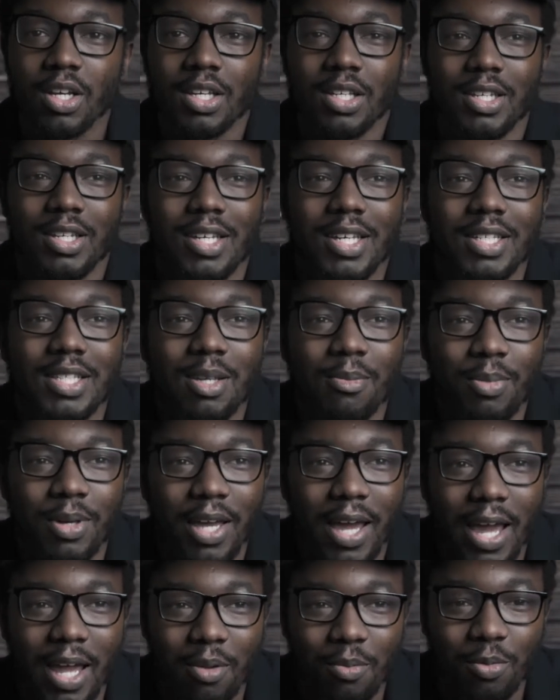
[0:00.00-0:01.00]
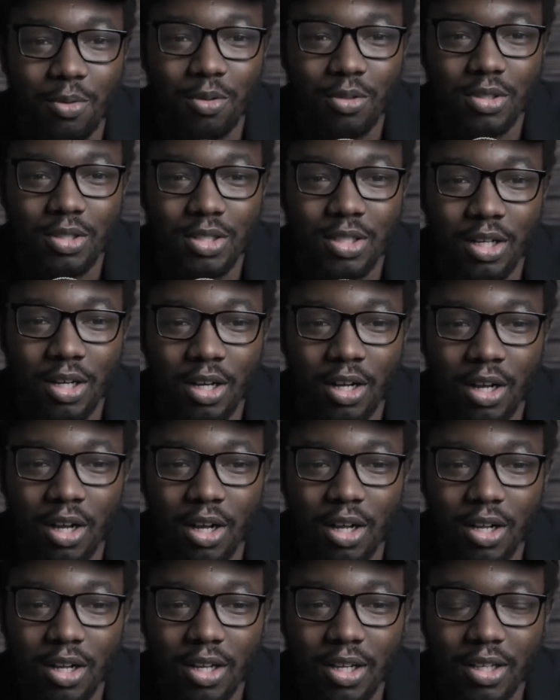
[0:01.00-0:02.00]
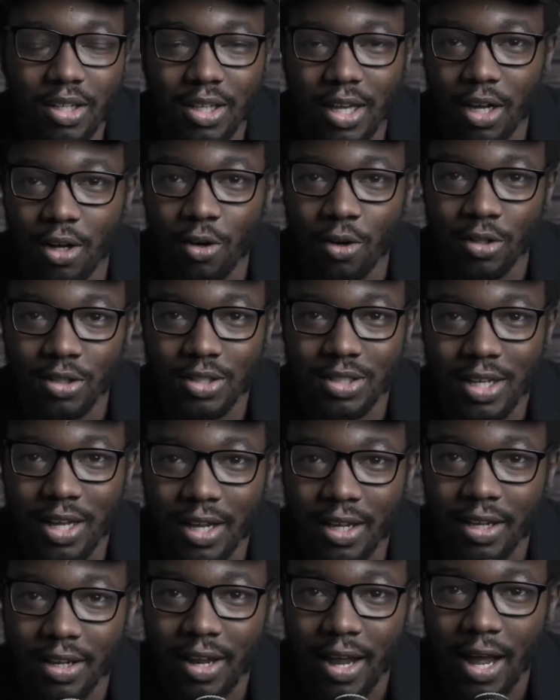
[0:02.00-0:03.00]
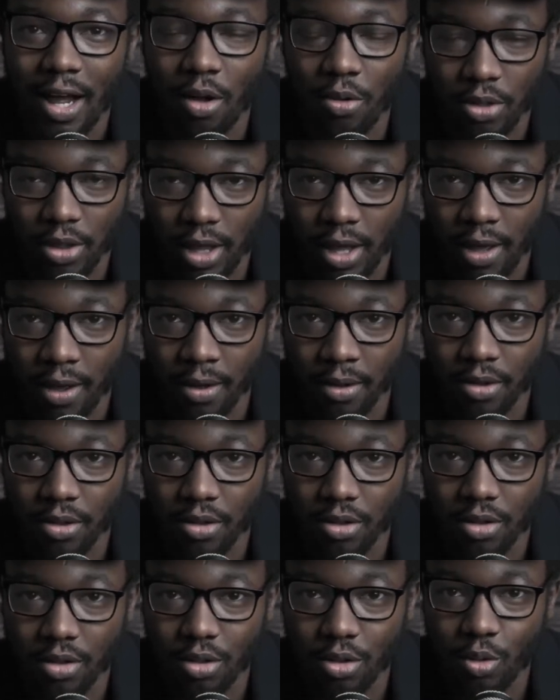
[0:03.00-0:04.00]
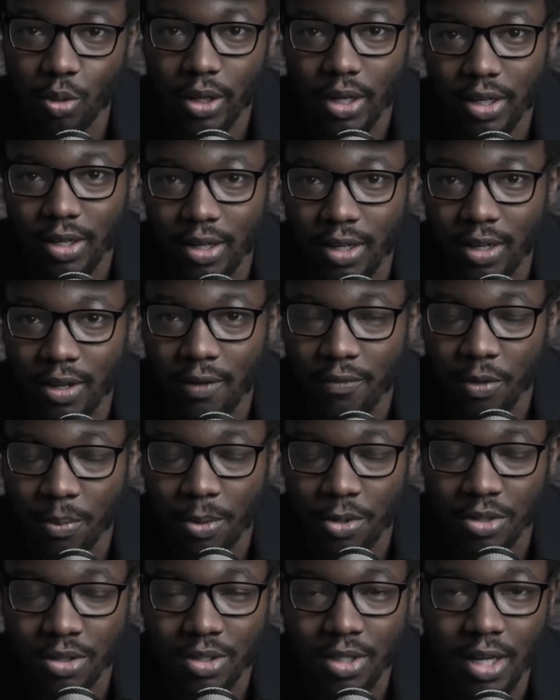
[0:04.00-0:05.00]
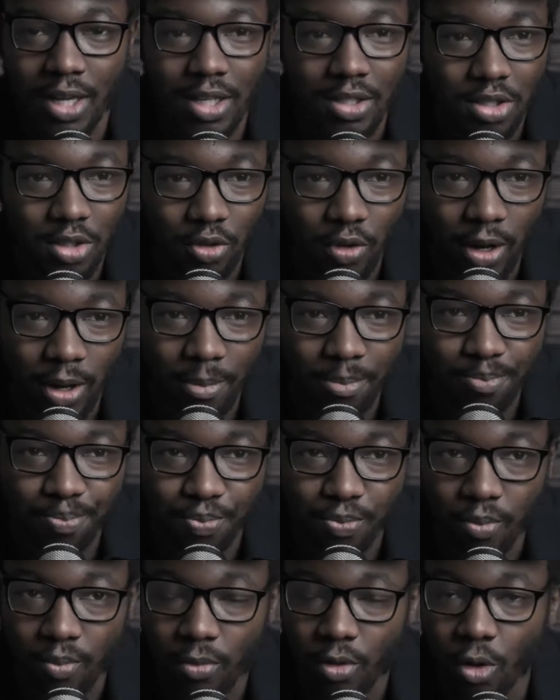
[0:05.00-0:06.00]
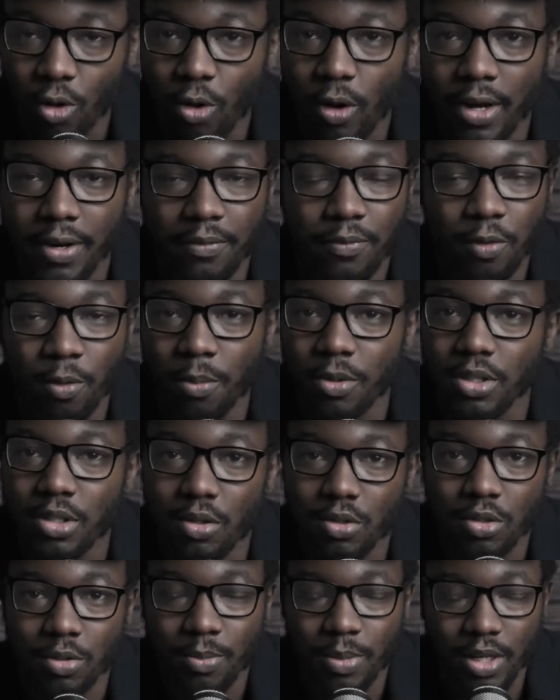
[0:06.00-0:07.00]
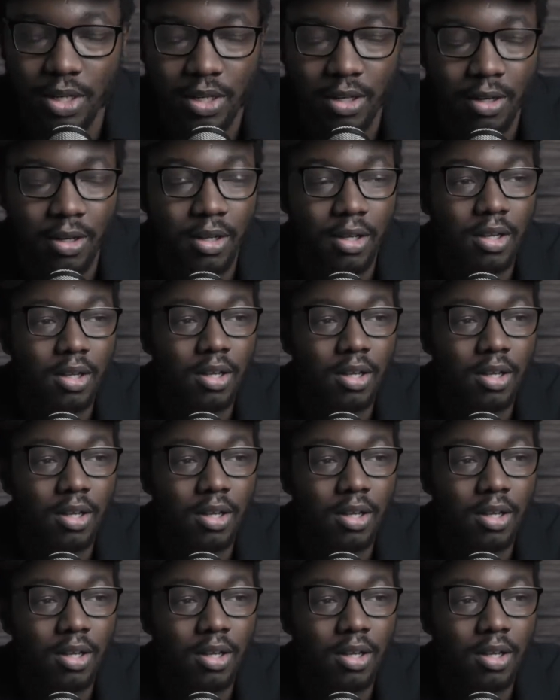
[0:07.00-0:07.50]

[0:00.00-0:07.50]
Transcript: you need to be able to get content out there quickly if you're posting to Instagram or any form of social media.